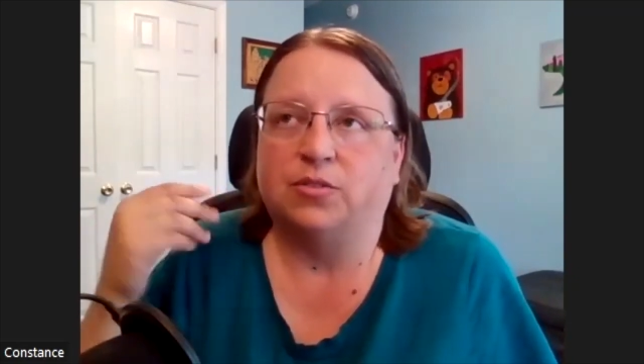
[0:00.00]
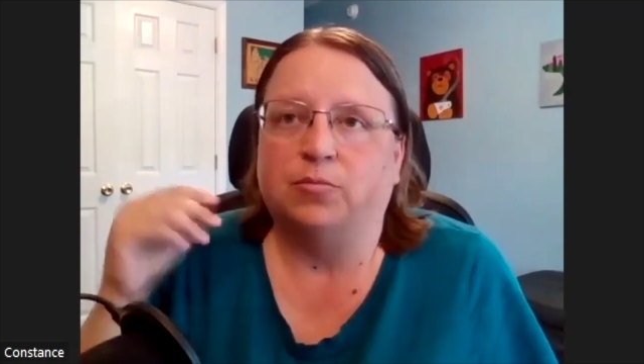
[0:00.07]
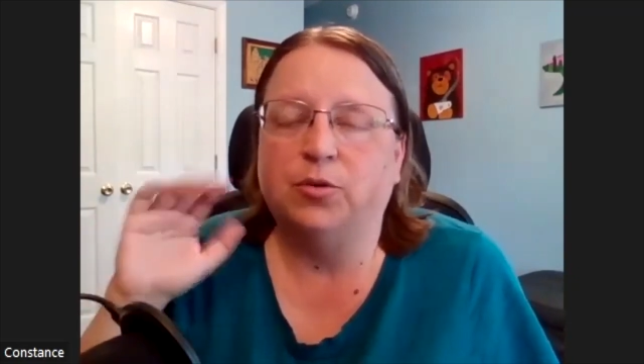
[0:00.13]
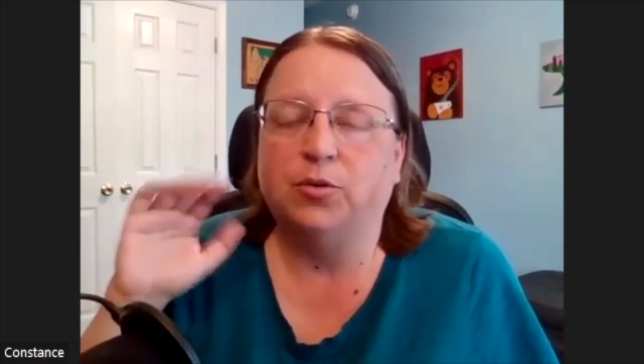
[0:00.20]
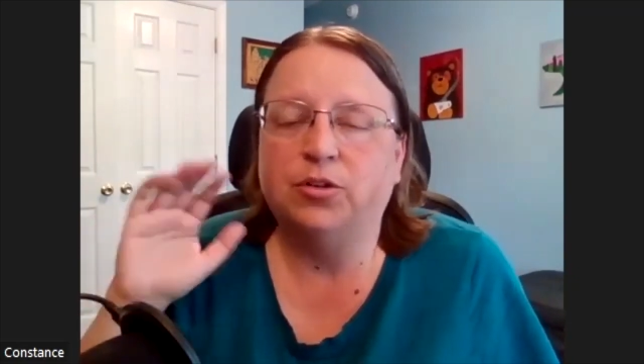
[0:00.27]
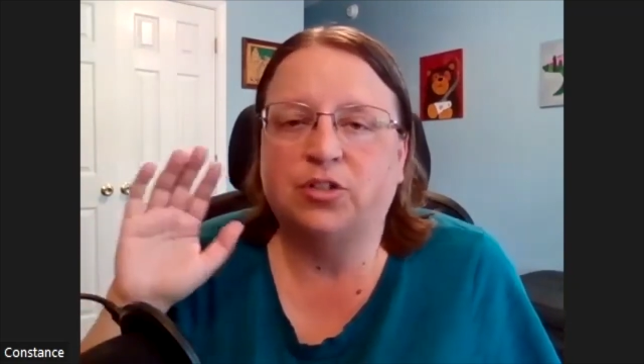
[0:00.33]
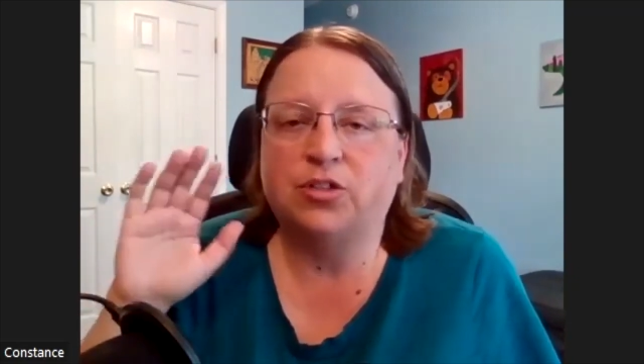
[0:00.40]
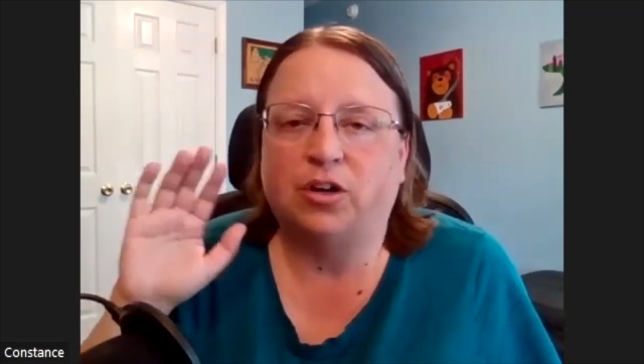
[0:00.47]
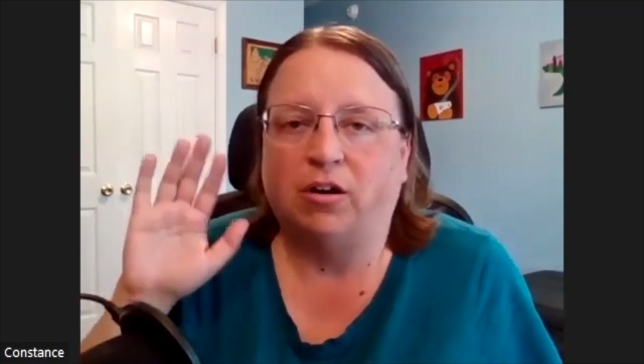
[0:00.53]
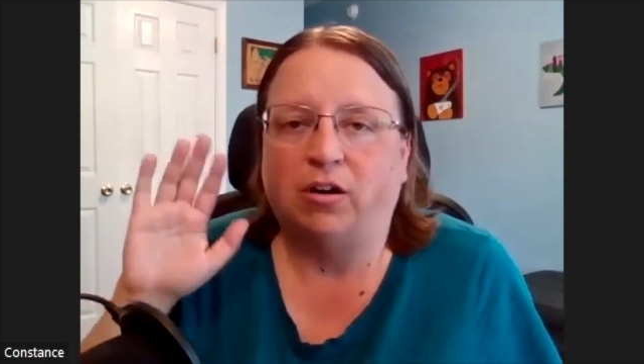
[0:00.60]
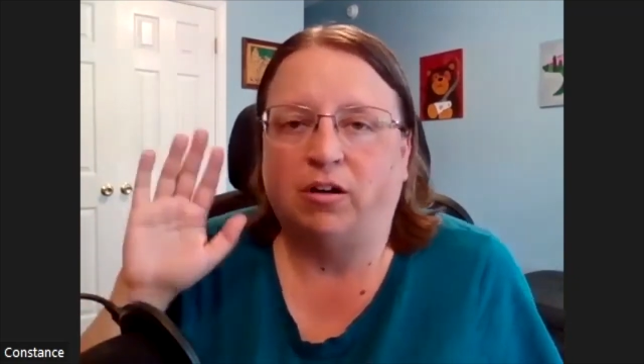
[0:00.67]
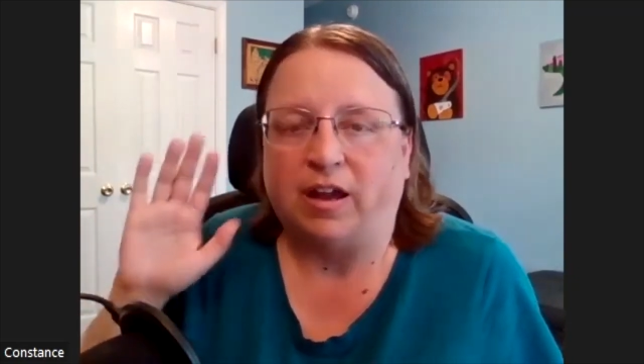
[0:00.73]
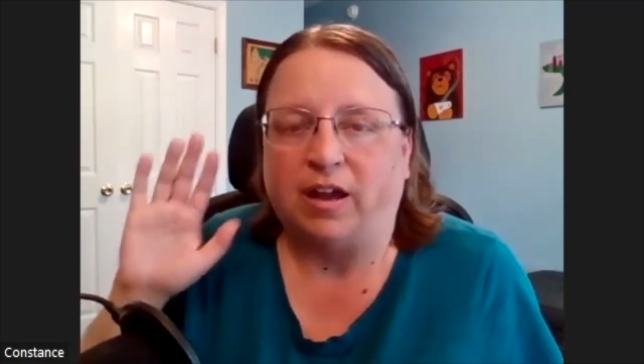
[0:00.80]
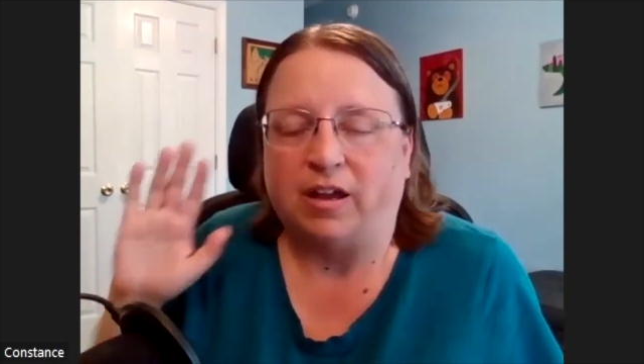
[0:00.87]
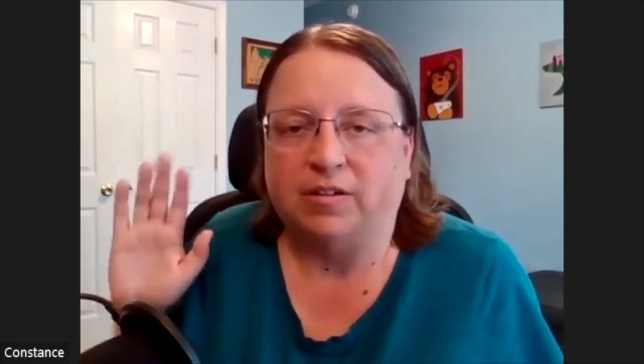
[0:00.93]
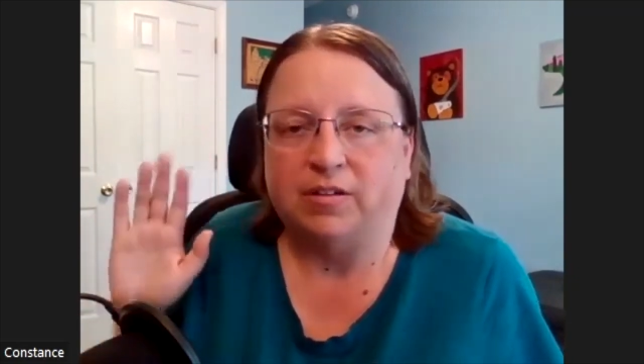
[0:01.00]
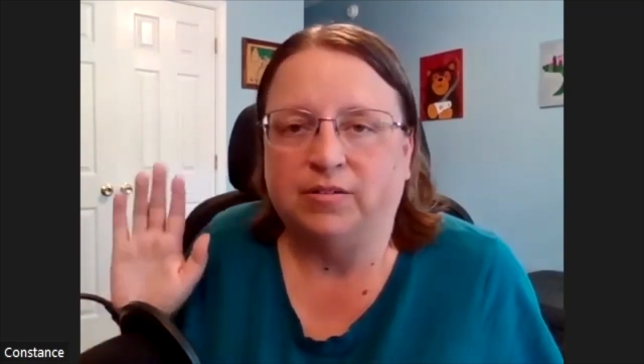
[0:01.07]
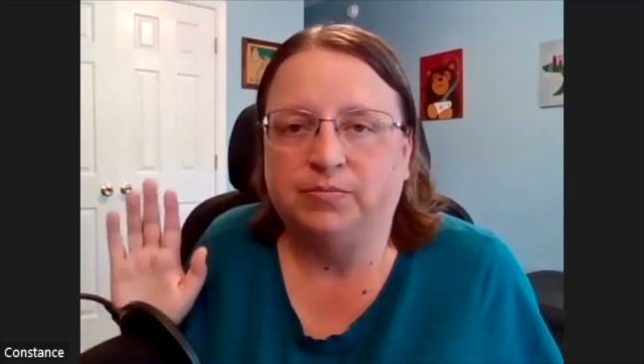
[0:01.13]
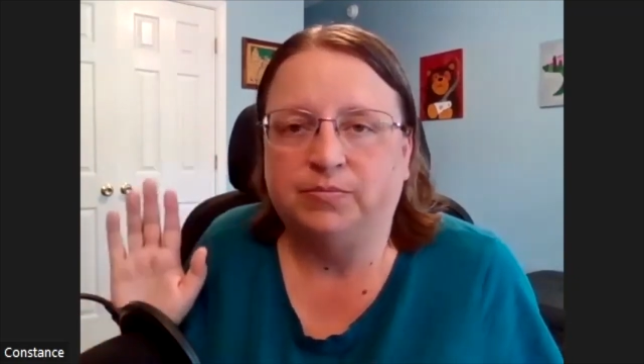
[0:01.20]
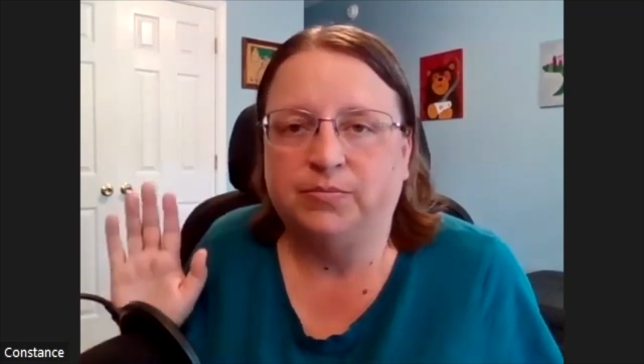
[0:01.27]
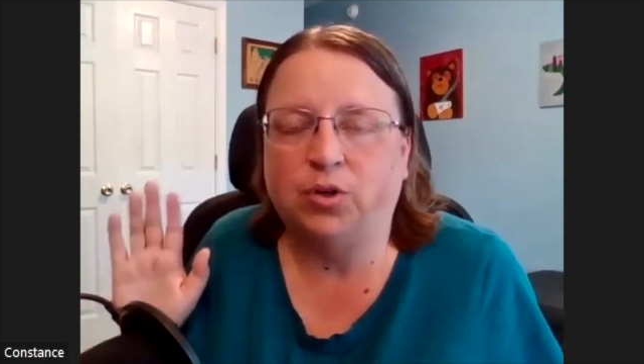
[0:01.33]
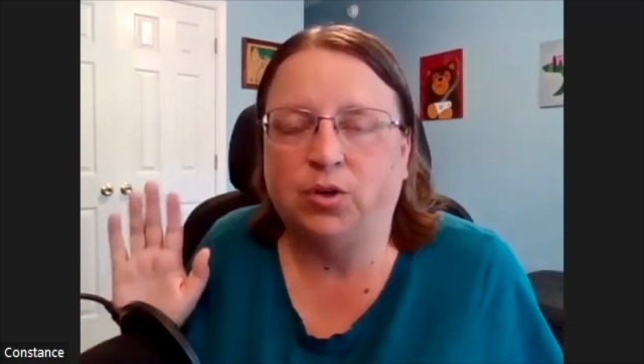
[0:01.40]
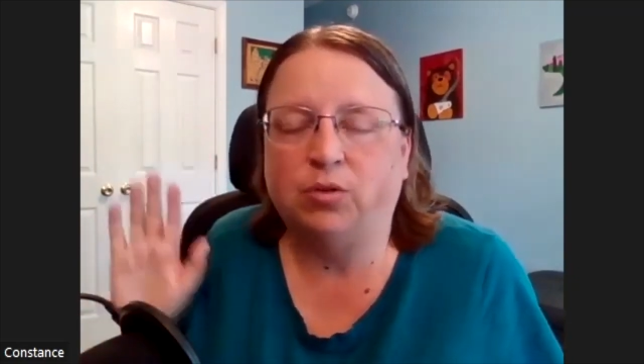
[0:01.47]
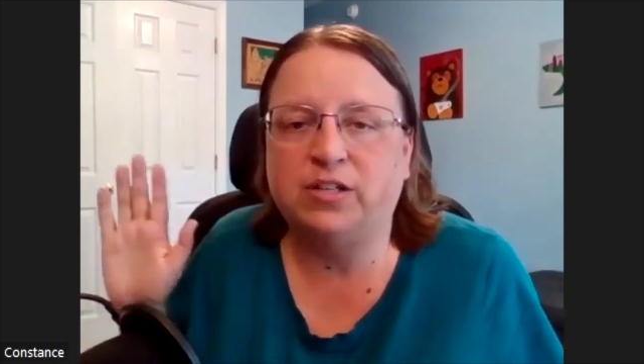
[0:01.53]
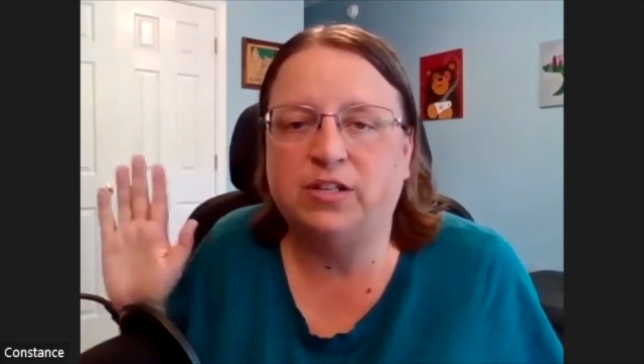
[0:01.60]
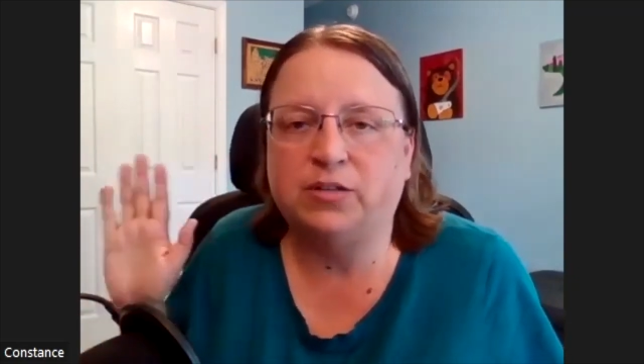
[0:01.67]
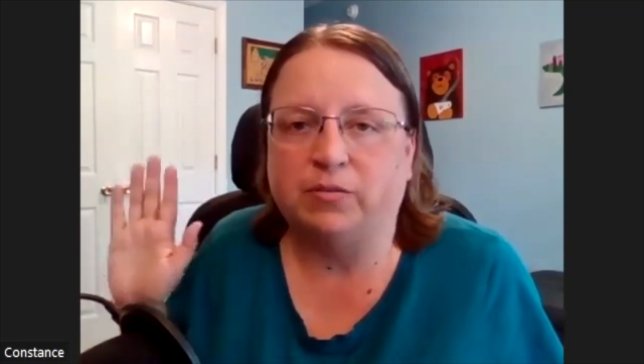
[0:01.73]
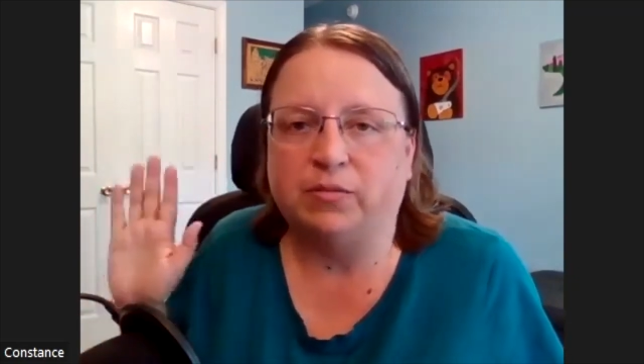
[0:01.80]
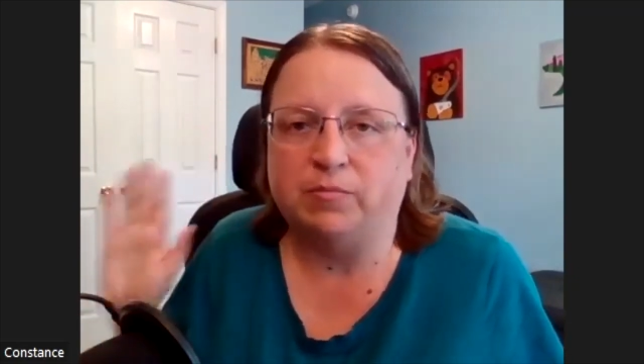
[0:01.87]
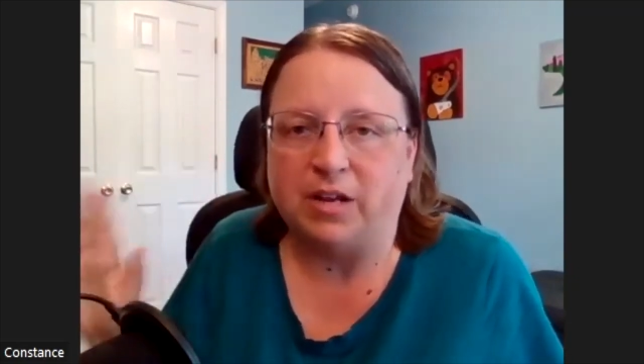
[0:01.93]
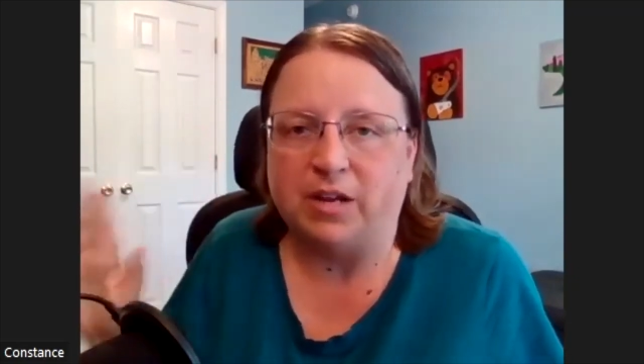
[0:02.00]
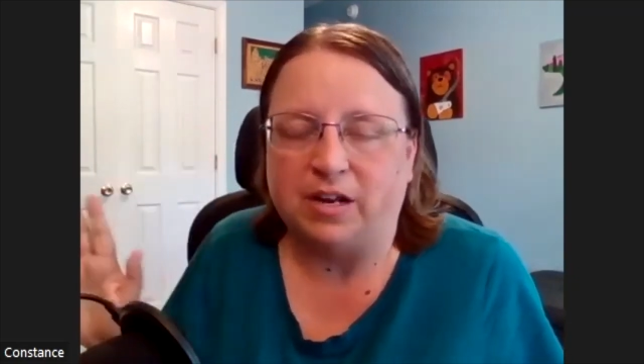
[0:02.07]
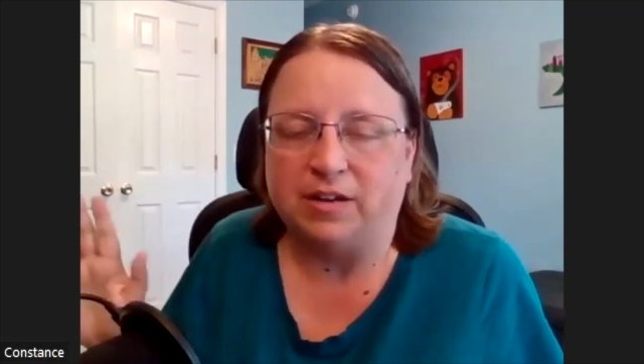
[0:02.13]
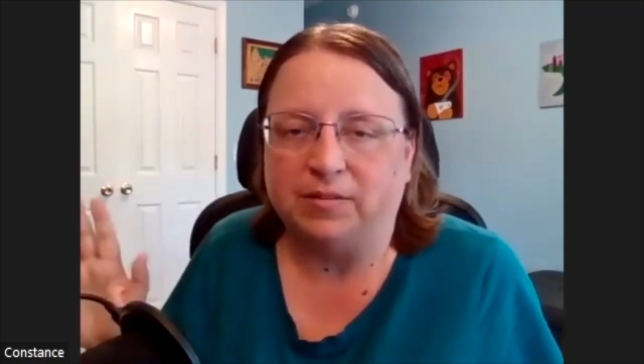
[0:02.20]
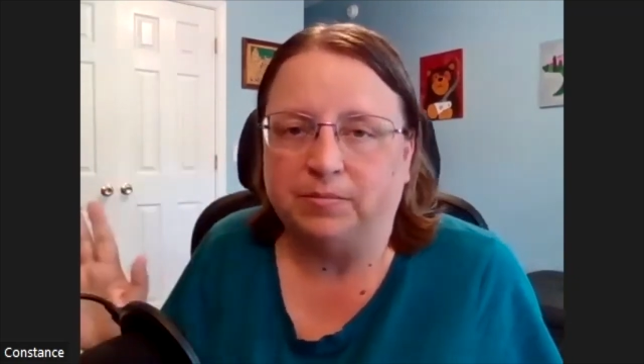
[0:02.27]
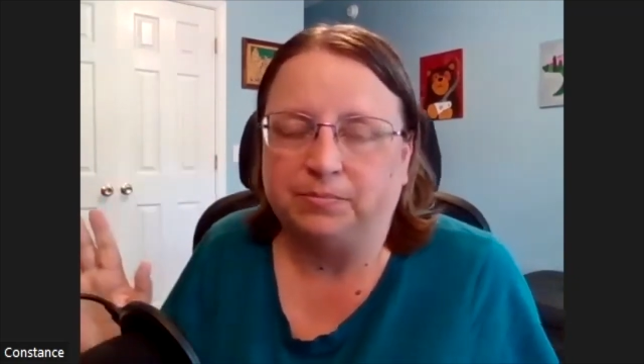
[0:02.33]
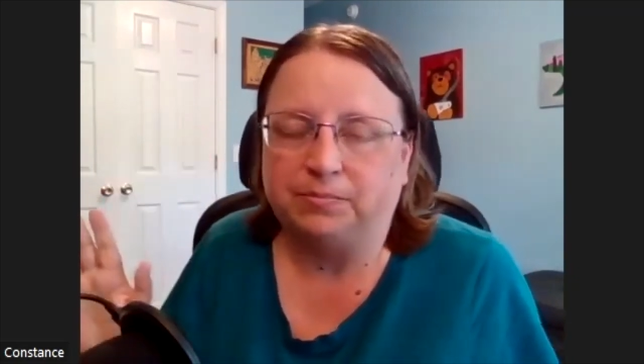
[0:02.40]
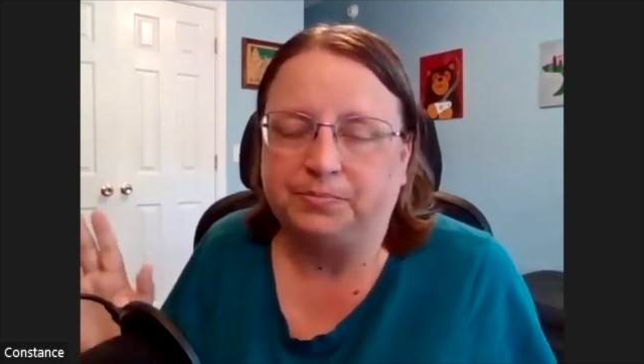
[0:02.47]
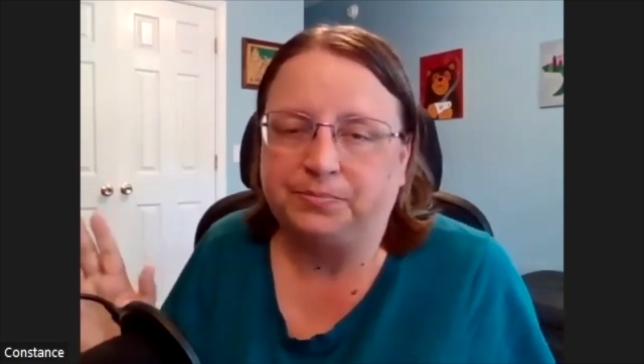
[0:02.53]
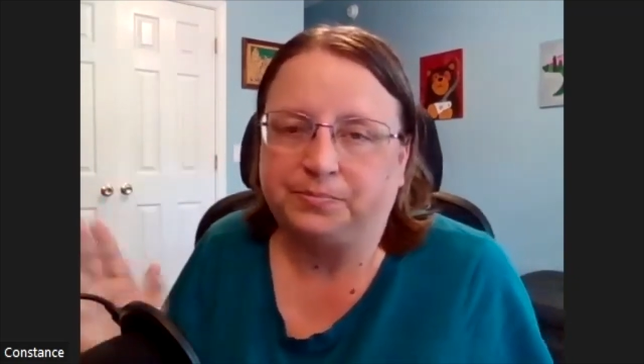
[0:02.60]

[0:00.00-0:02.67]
books are a totally different medium.